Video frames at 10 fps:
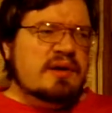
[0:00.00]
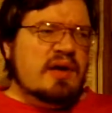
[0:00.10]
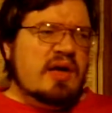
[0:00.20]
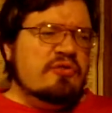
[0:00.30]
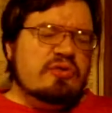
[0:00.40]

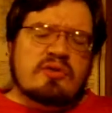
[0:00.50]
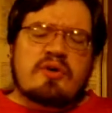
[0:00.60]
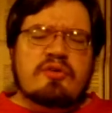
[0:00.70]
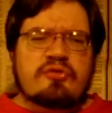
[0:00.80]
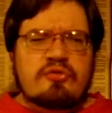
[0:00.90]
As long
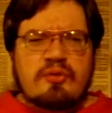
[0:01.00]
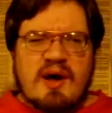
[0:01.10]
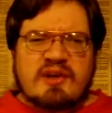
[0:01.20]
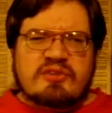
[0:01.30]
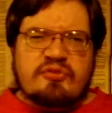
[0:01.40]
as you
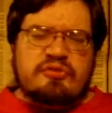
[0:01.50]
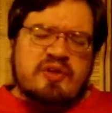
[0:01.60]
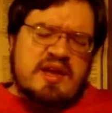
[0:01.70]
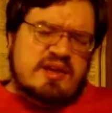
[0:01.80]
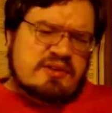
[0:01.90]

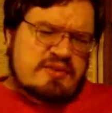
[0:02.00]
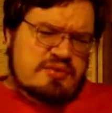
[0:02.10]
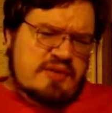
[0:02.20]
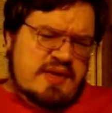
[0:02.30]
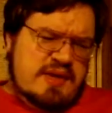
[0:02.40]
understand
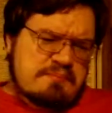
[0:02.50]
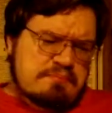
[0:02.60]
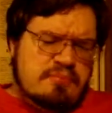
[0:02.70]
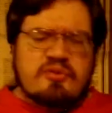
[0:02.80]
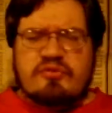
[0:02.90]
the
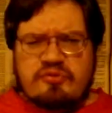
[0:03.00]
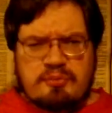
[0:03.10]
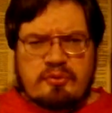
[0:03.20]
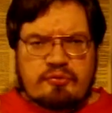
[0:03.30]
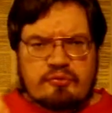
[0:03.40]

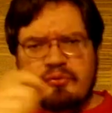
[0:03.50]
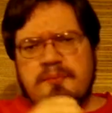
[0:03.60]
principles,